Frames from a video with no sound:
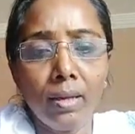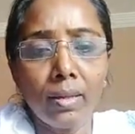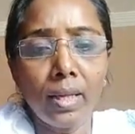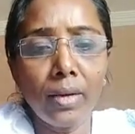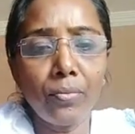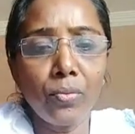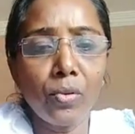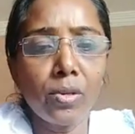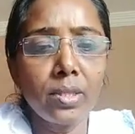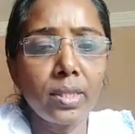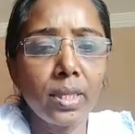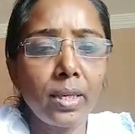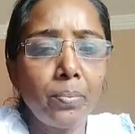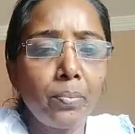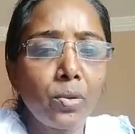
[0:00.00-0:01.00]
The
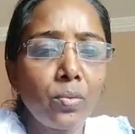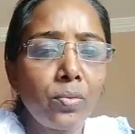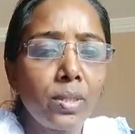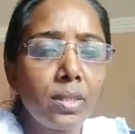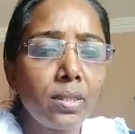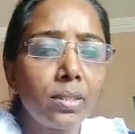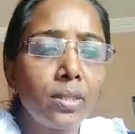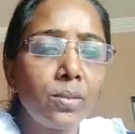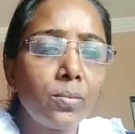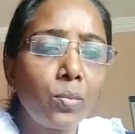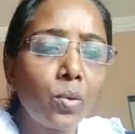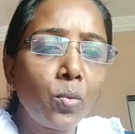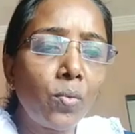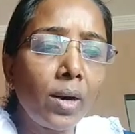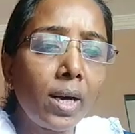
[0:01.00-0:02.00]
aforesaid provisions
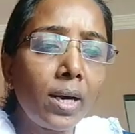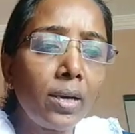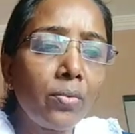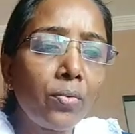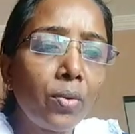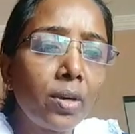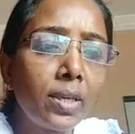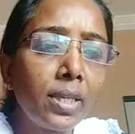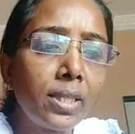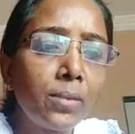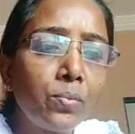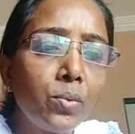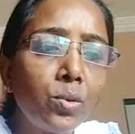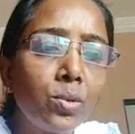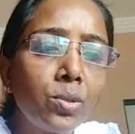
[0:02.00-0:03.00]
provide for
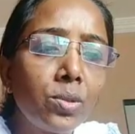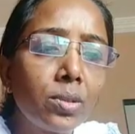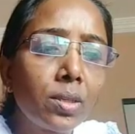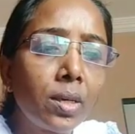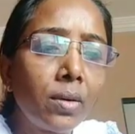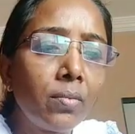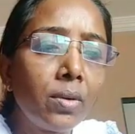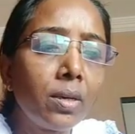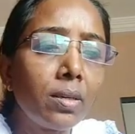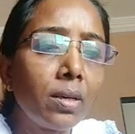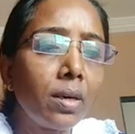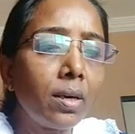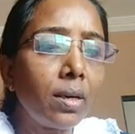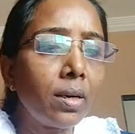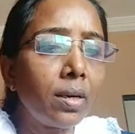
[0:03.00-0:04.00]
disputes covered
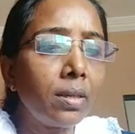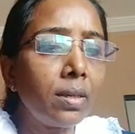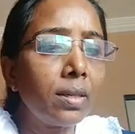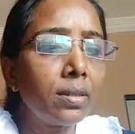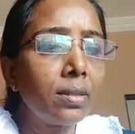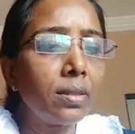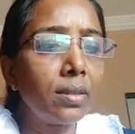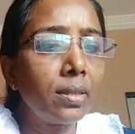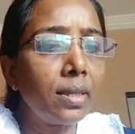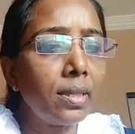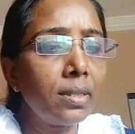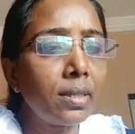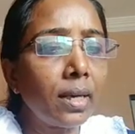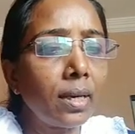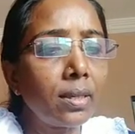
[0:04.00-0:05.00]
under
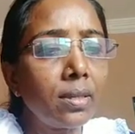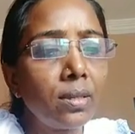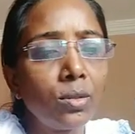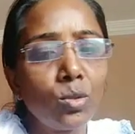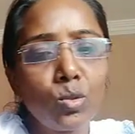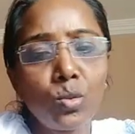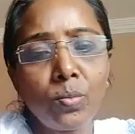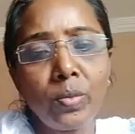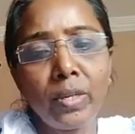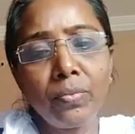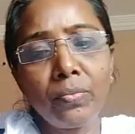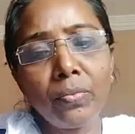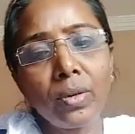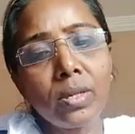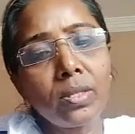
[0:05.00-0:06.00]
this act to be
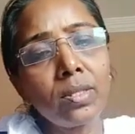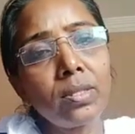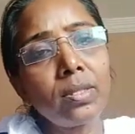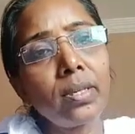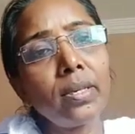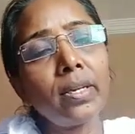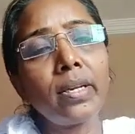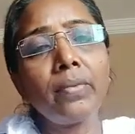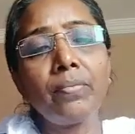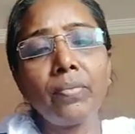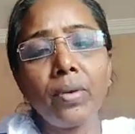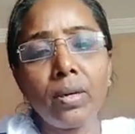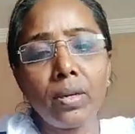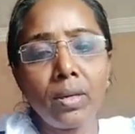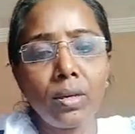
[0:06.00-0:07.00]
first
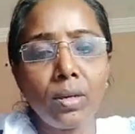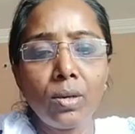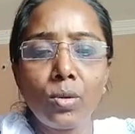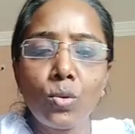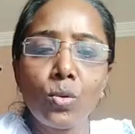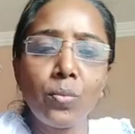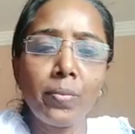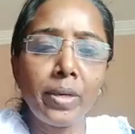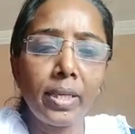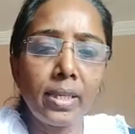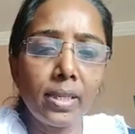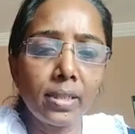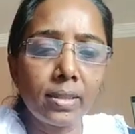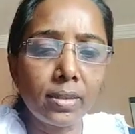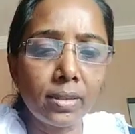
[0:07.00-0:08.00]
referred to
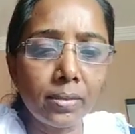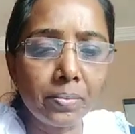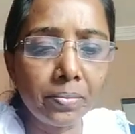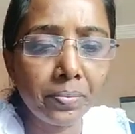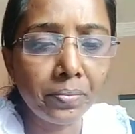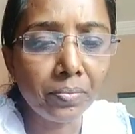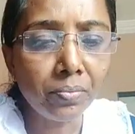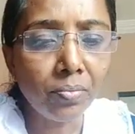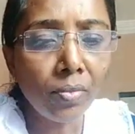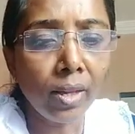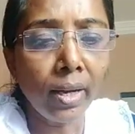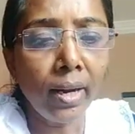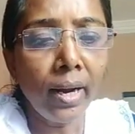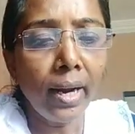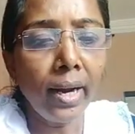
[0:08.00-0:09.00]
mediation.
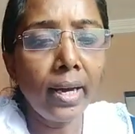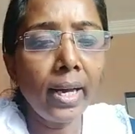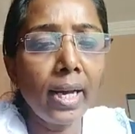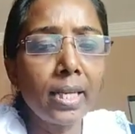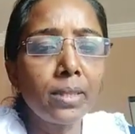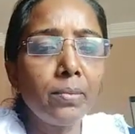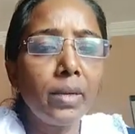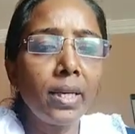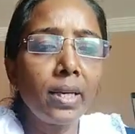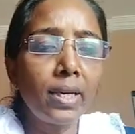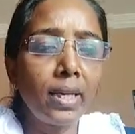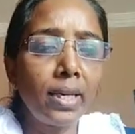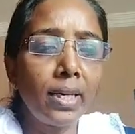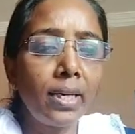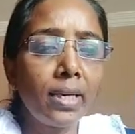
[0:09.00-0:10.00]
It has been
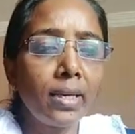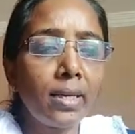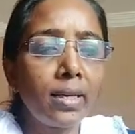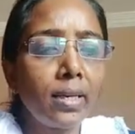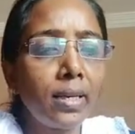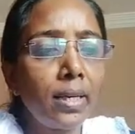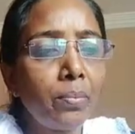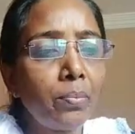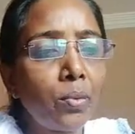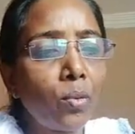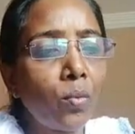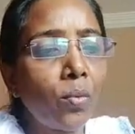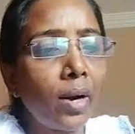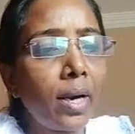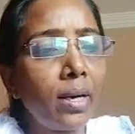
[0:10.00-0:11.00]
clearly
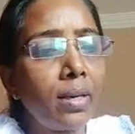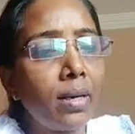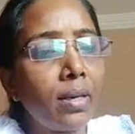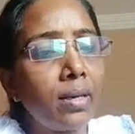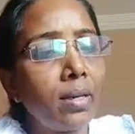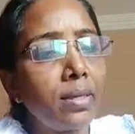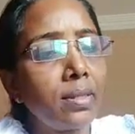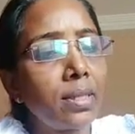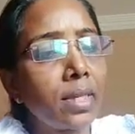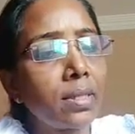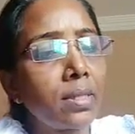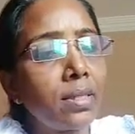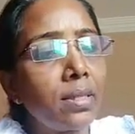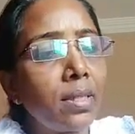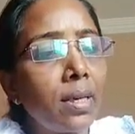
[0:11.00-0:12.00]
provided under
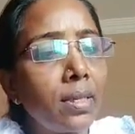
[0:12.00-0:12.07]
section